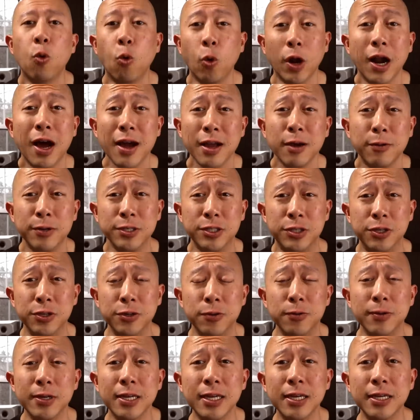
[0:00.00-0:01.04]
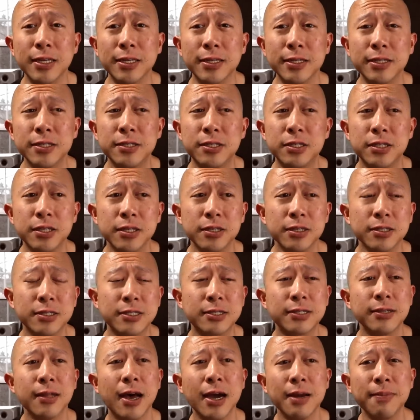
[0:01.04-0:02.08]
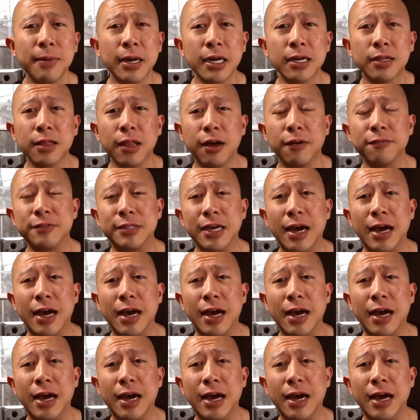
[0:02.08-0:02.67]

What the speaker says: What I always do is slide my glove